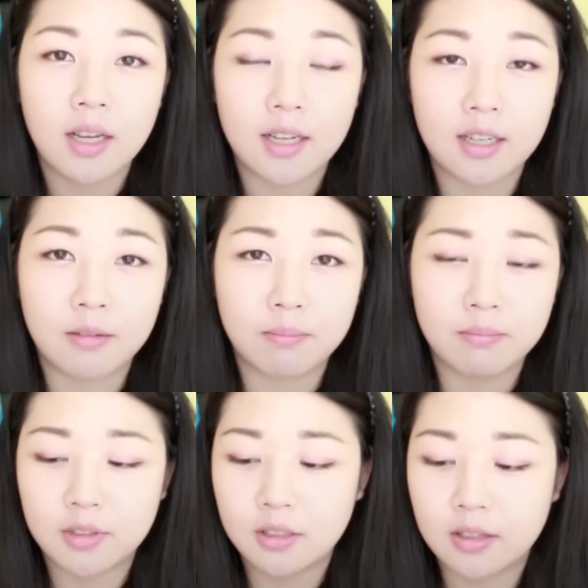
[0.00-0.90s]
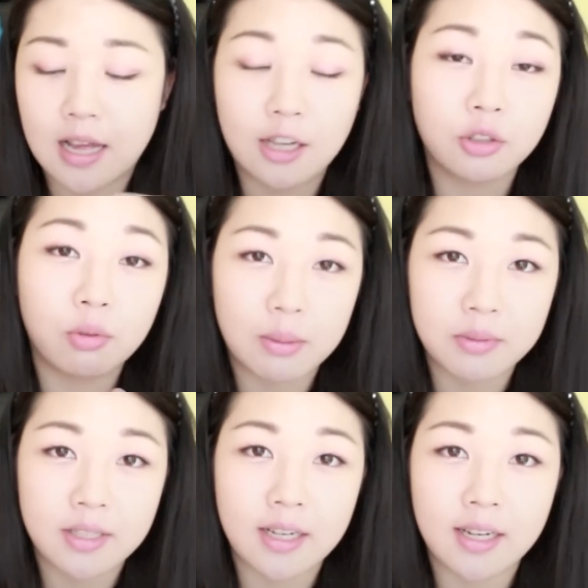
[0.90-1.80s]
the actual
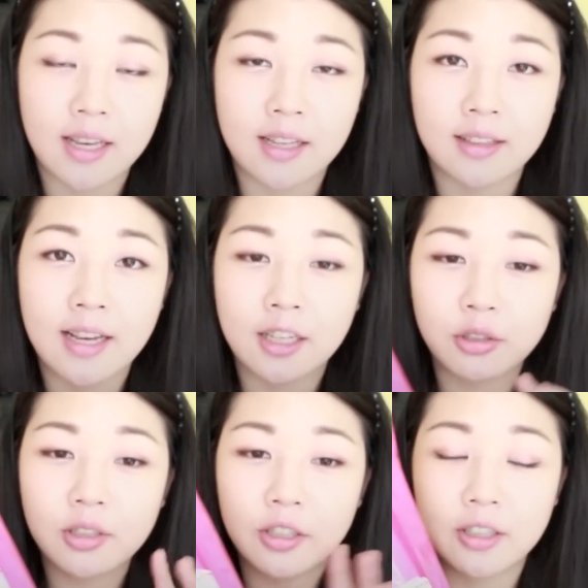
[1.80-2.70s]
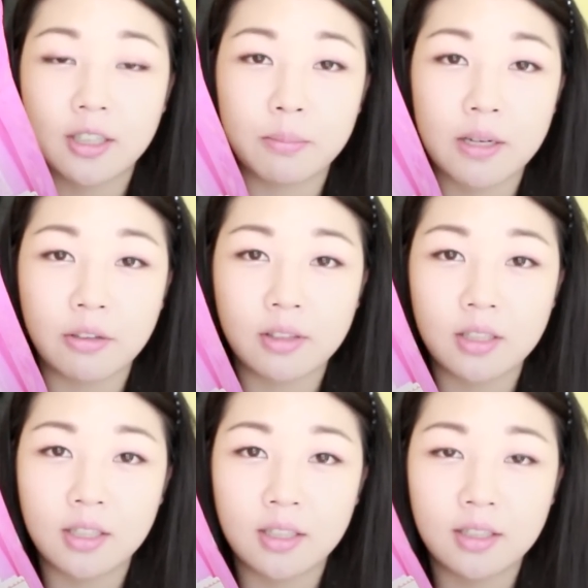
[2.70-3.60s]
website. And I actually heard about
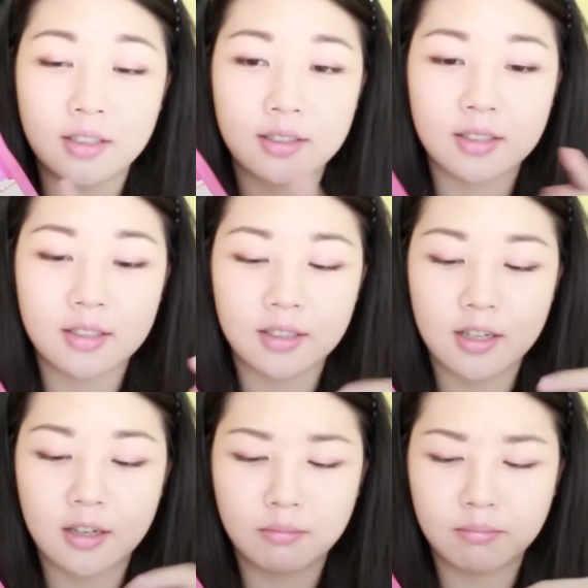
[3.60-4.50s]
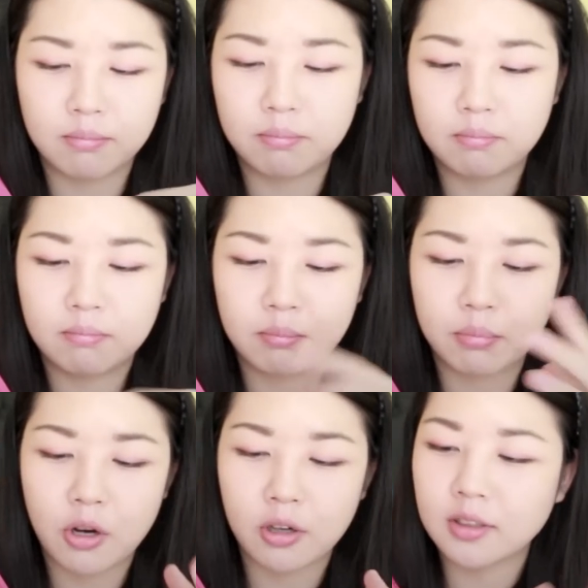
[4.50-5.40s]
these
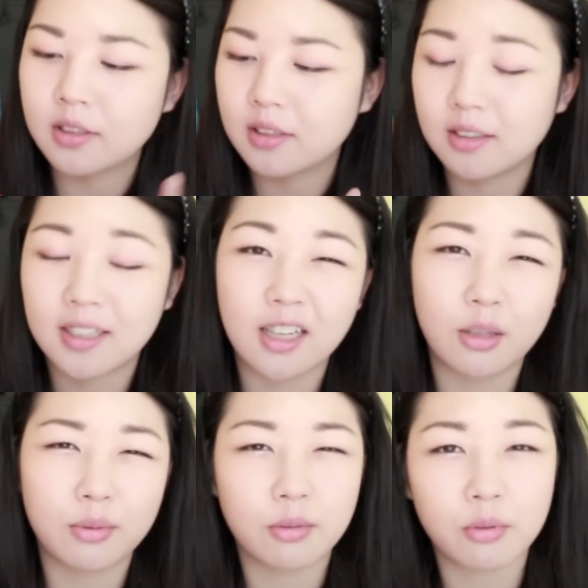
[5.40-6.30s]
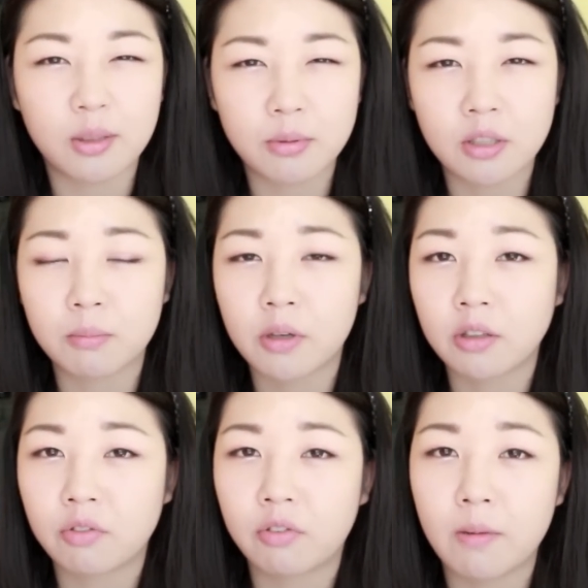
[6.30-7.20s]
box, kind of subscription
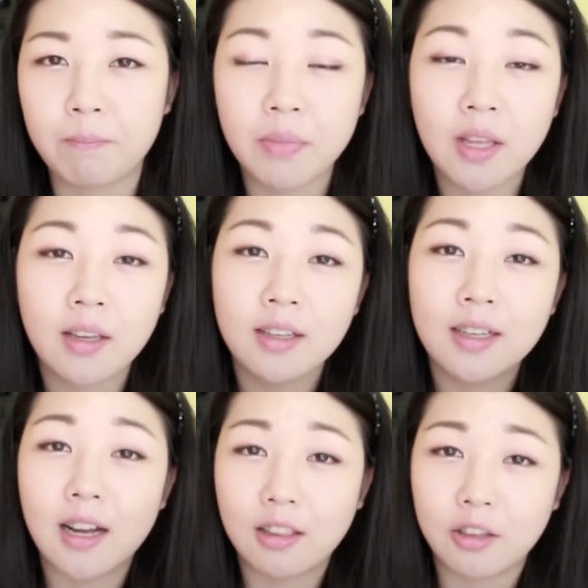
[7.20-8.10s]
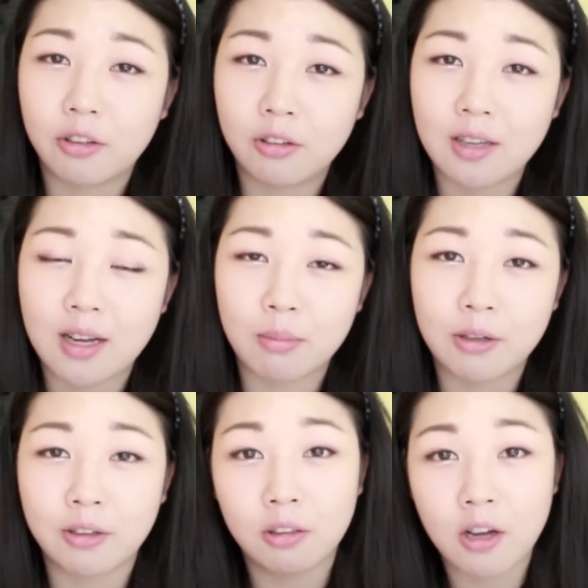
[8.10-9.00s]
box, from A Little
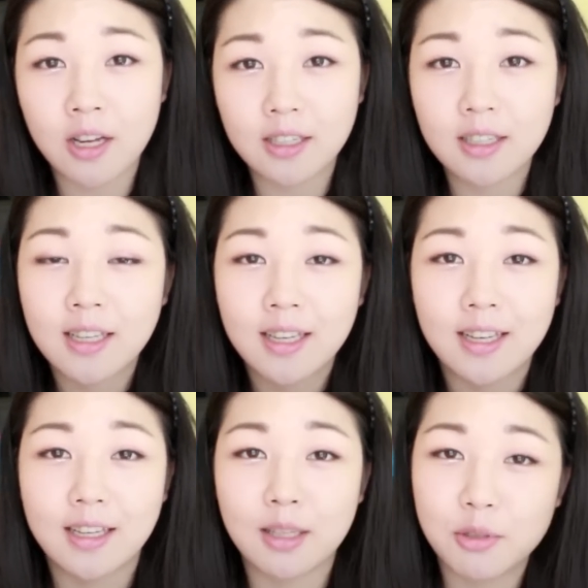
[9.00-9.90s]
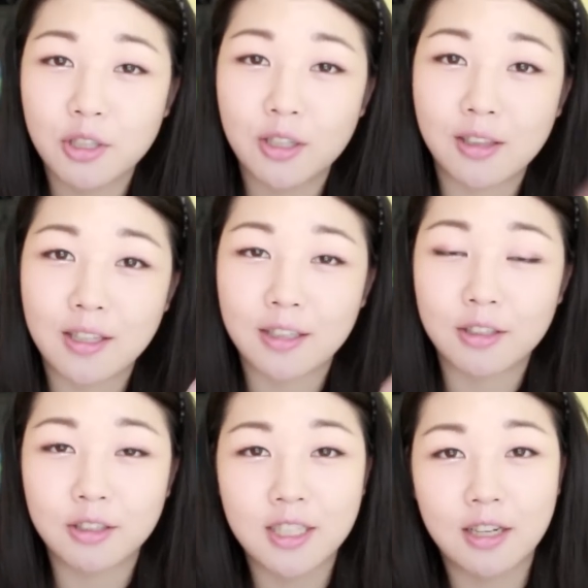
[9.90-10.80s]
About A Lot, and I'm just gonna link
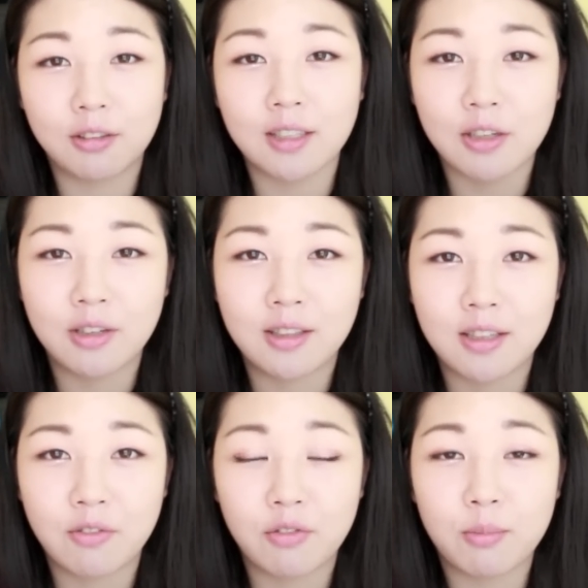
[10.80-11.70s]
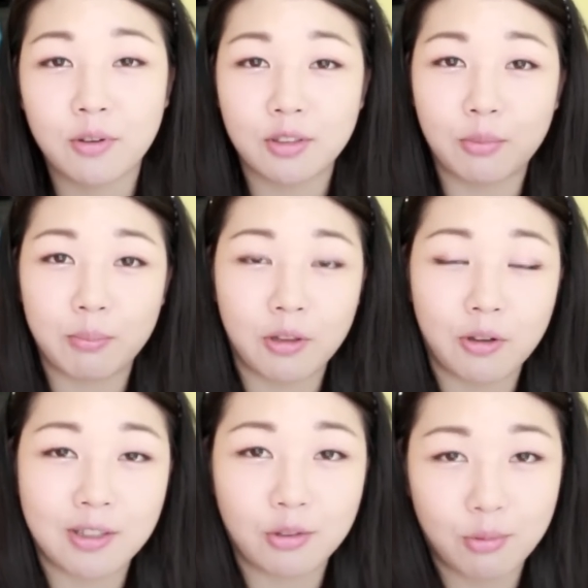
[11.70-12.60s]
her channel down in the info box
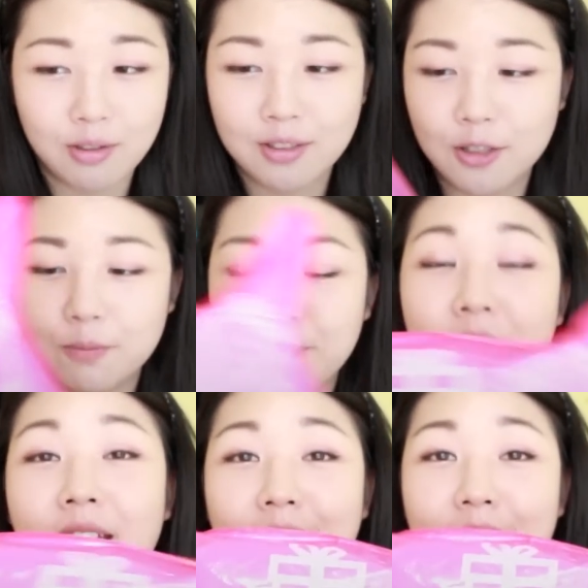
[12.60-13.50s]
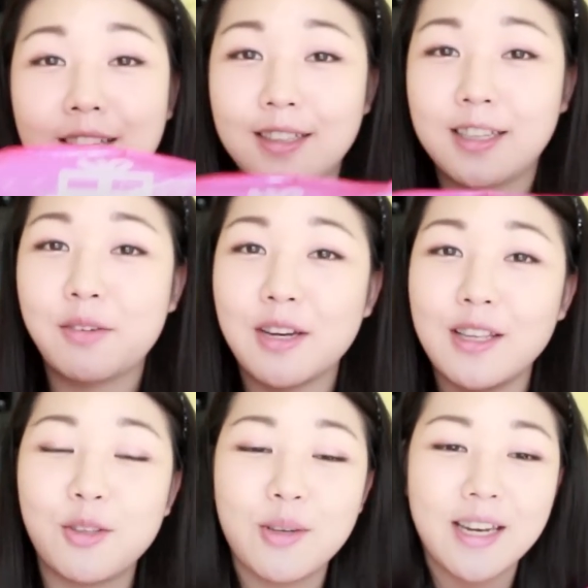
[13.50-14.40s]
below as well. So let's just get right
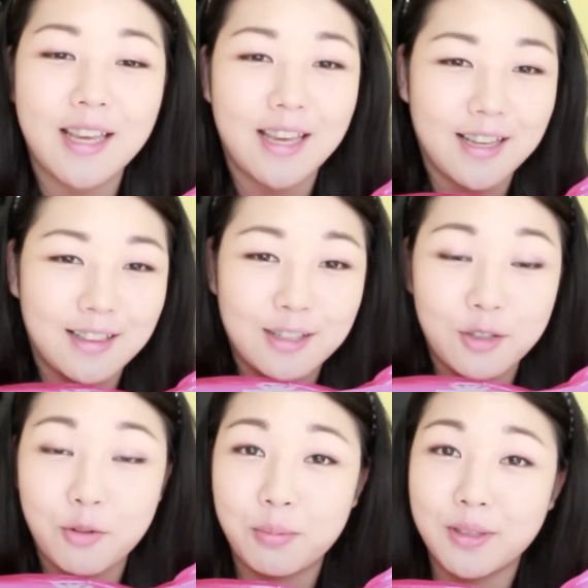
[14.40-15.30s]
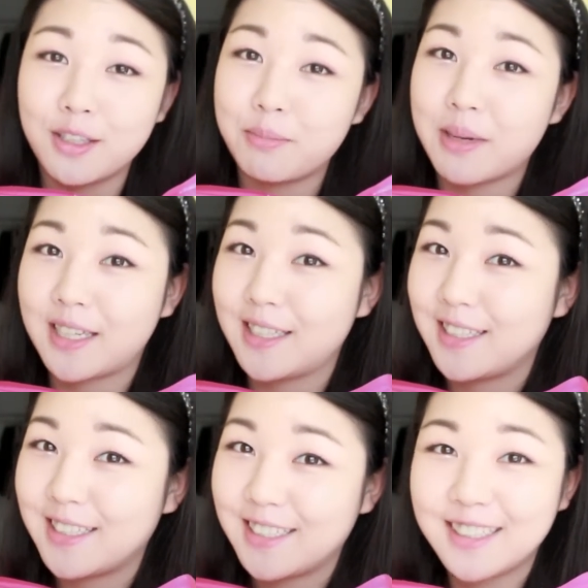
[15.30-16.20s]
into it and let's open this
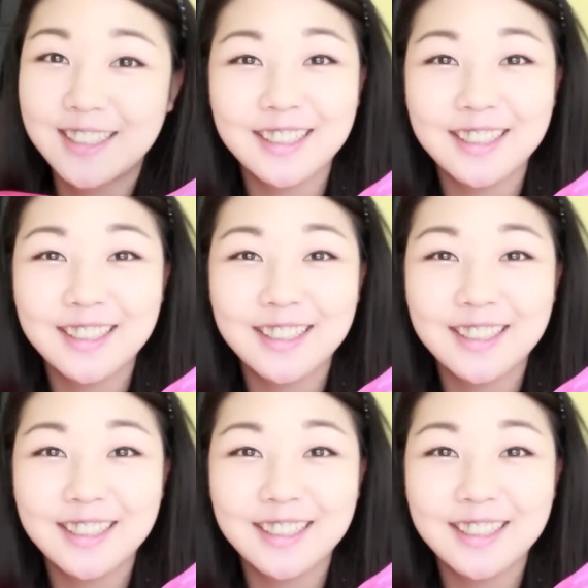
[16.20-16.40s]
package.